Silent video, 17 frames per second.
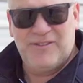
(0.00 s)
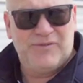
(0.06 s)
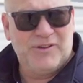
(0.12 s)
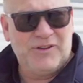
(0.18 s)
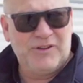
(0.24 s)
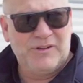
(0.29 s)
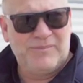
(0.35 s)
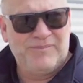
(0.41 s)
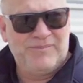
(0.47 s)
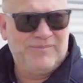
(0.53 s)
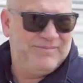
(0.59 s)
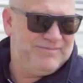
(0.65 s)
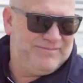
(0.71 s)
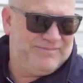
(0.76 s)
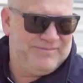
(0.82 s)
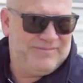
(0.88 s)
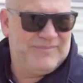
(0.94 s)
for
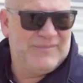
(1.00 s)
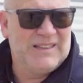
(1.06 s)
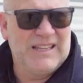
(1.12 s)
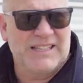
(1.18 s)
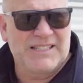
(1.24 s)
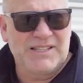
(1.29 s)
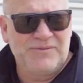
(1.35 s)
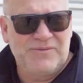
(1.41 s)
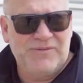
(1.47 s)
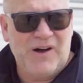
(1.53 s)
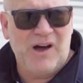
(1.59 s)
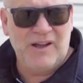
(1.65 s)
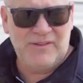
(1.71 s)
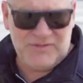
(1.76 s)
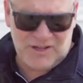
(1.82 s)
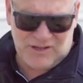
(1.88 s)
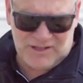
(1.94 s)
less than
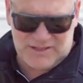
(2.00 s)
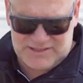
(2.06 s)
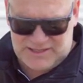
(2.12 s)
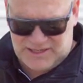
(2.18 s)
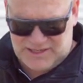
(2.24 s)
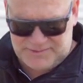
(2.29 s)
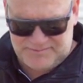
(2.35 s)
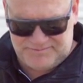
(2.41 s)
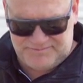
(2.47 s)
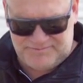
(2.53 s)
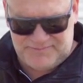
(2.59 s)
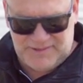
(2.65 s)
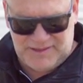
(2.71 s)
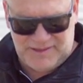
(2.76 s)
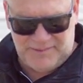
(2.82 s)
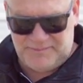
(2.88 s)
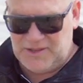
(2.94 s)
$5,
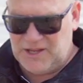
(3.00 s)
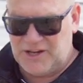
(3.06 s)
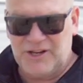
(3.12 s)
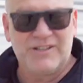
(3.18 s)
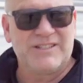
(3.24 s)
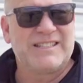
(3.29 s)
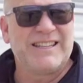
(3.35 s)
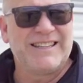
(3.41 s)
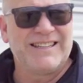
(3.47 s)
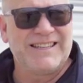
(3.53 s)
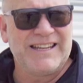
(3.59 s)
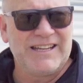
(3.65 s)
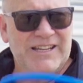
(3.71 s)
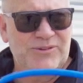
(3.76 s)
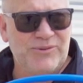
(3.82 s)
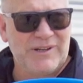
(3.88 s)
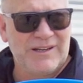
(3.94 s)
I don't see the
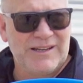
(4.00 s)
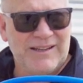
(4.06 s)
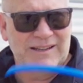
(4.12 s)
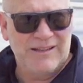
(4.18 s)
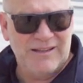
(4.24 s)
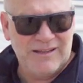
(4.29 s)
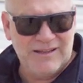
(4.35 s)
need really.